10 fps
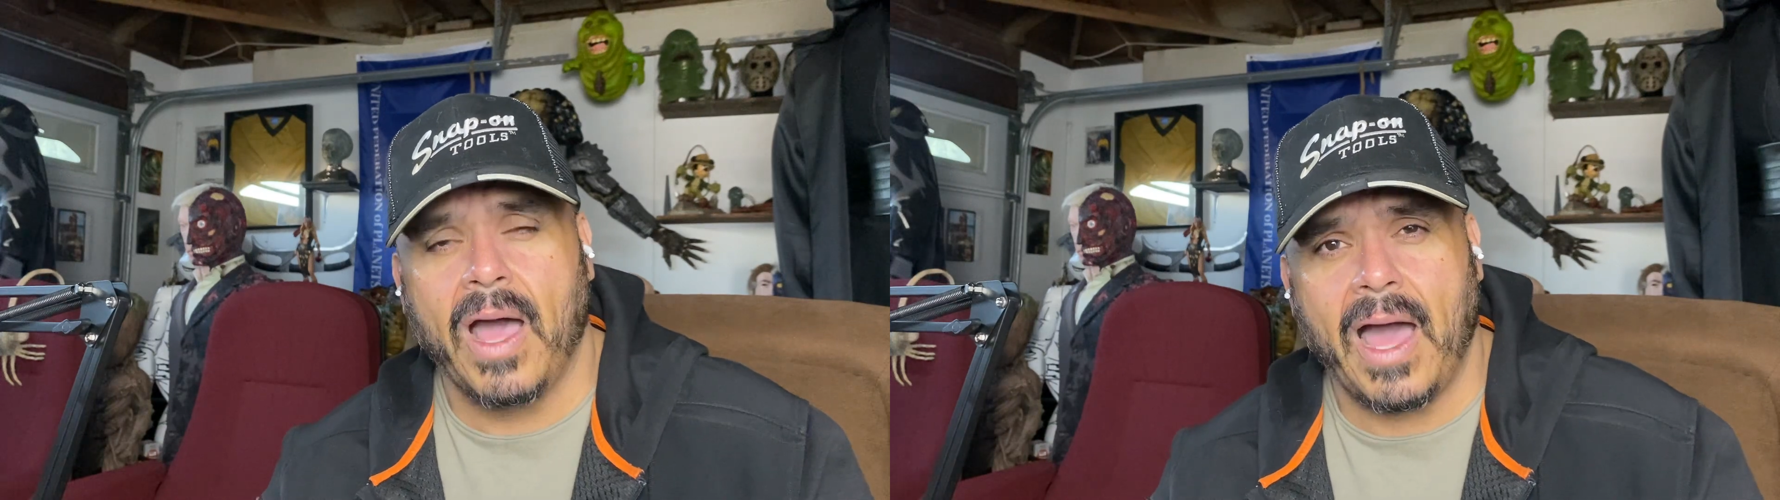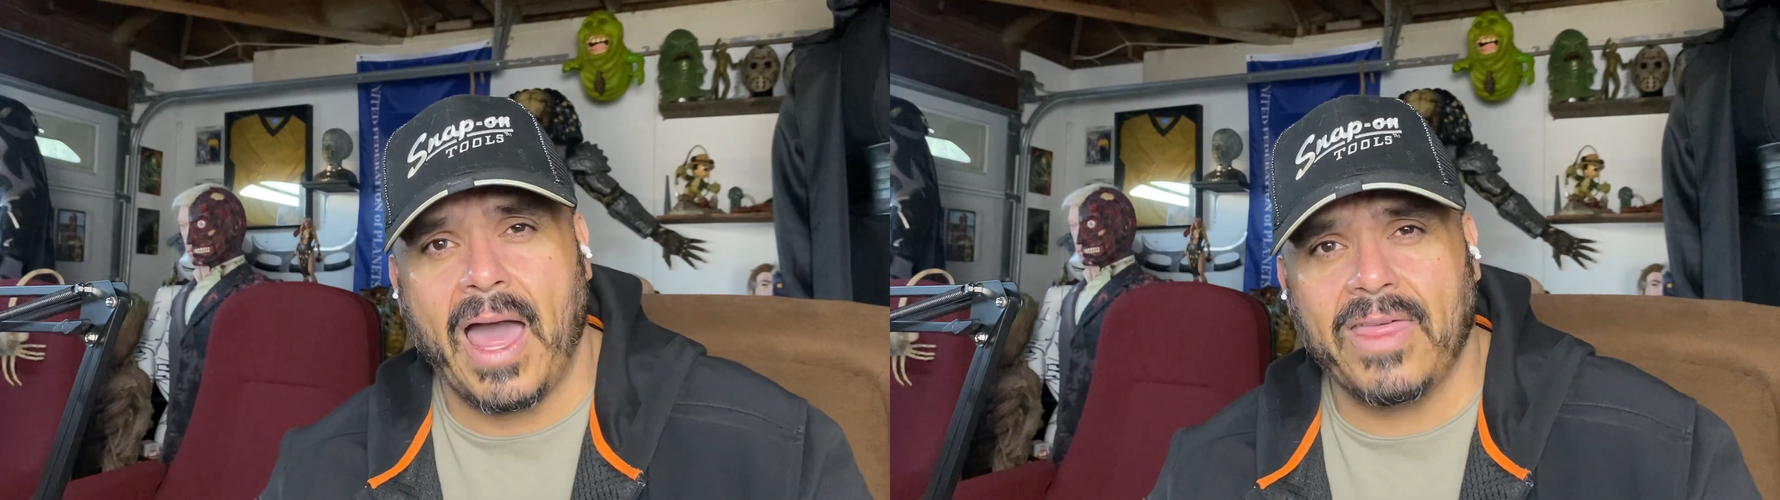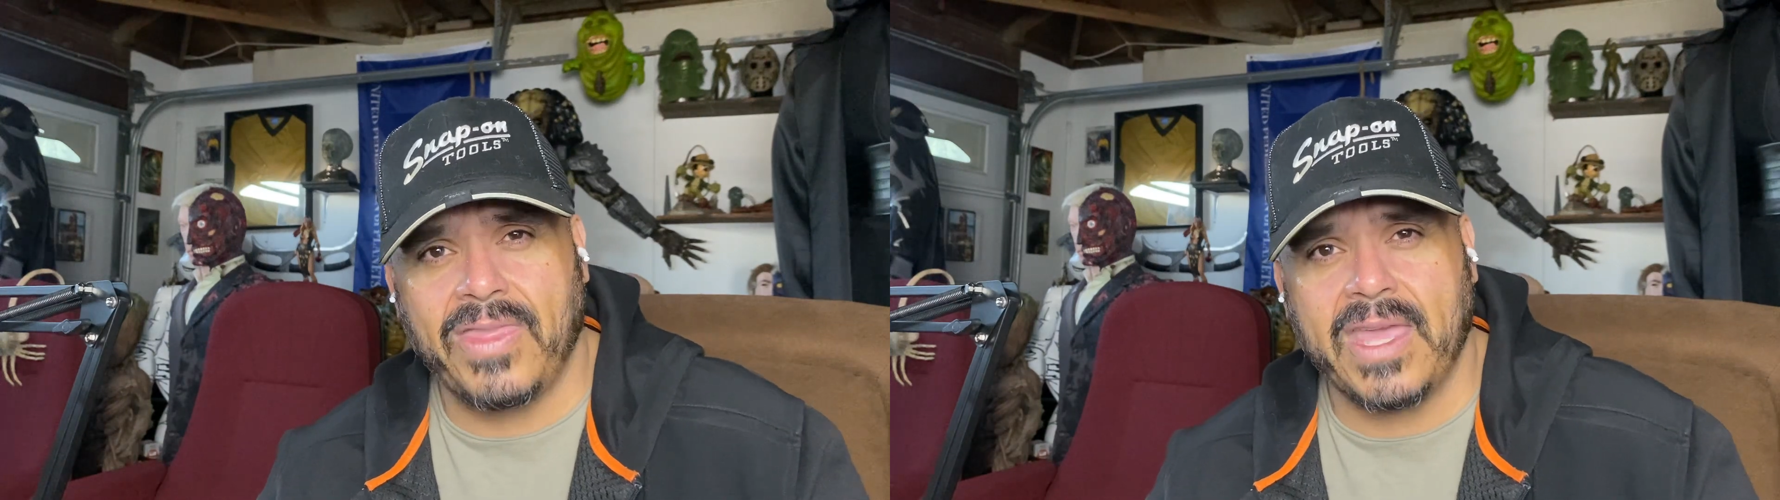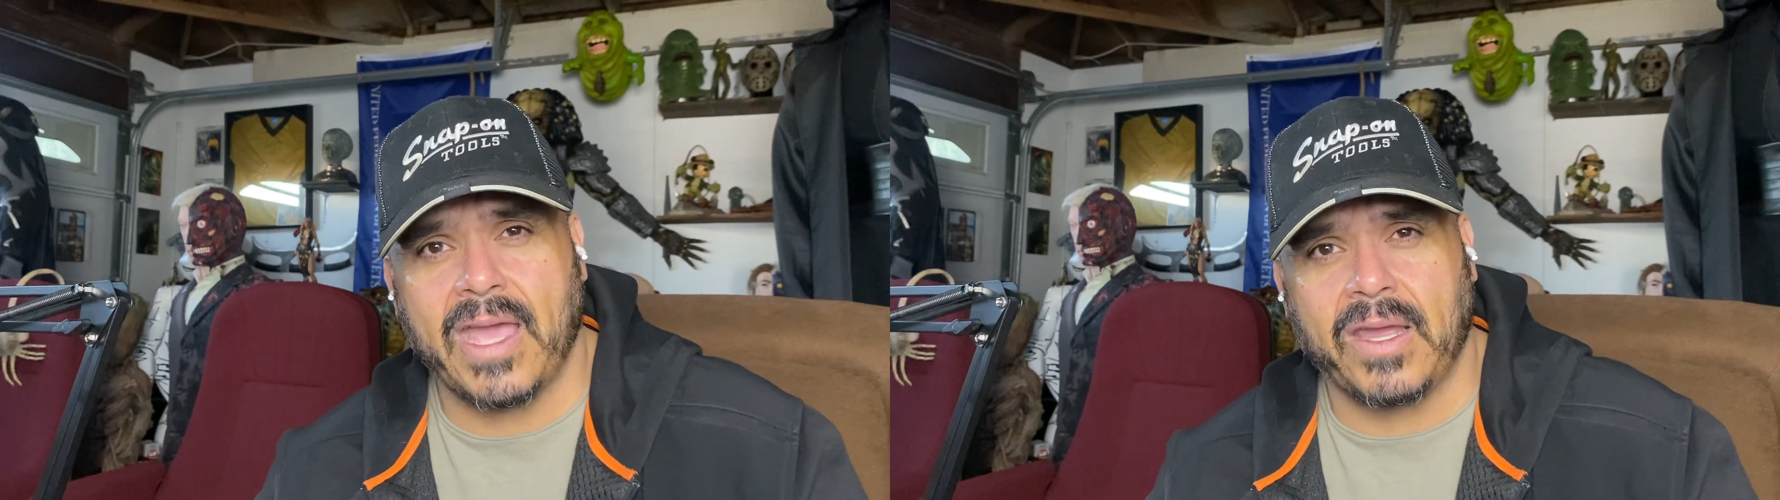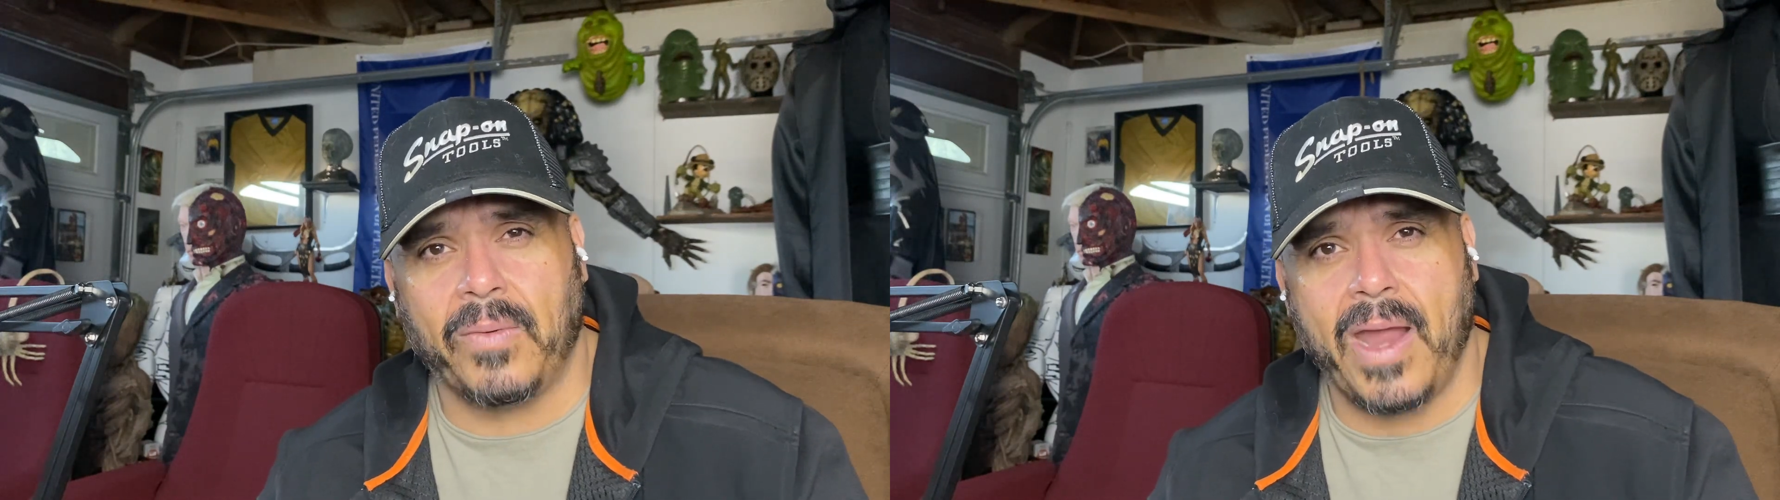I think I
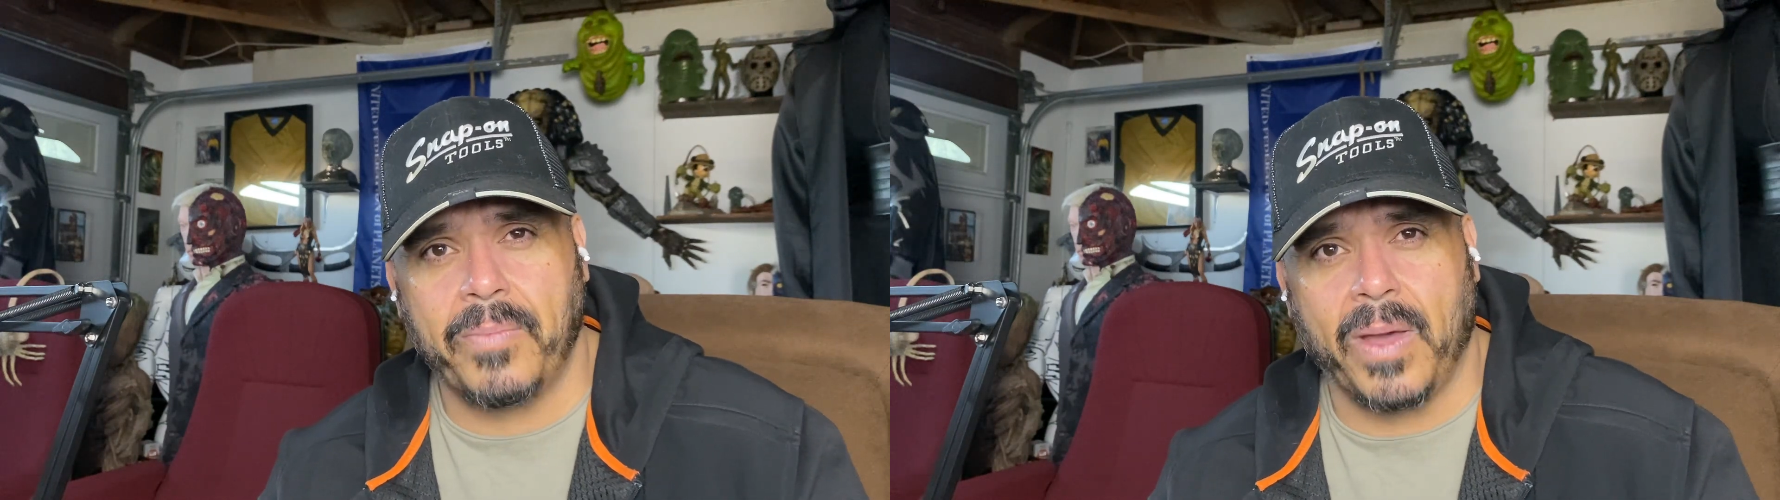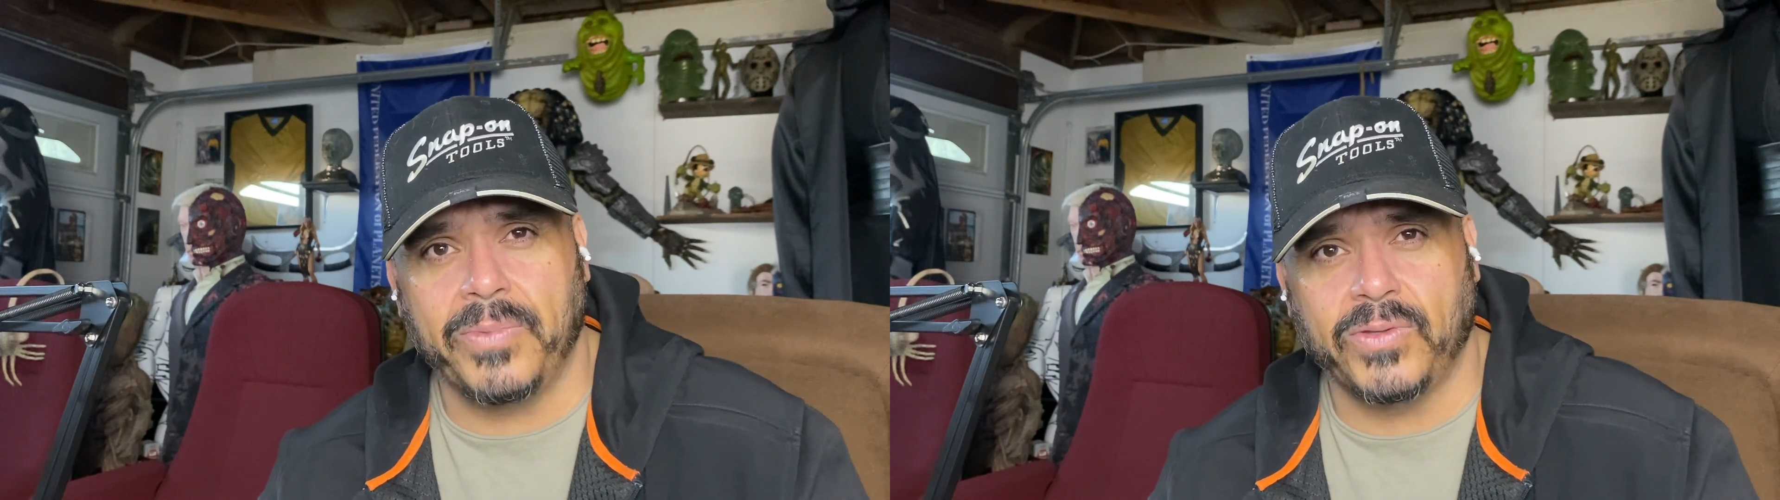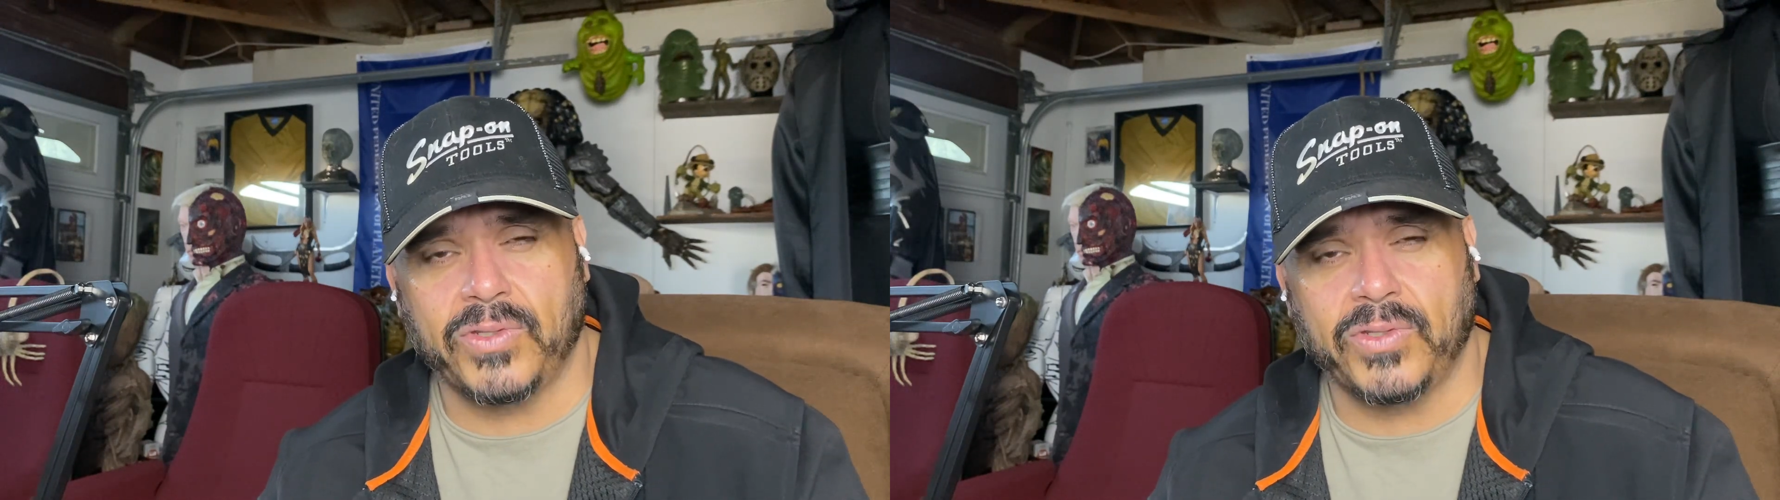could wrap up this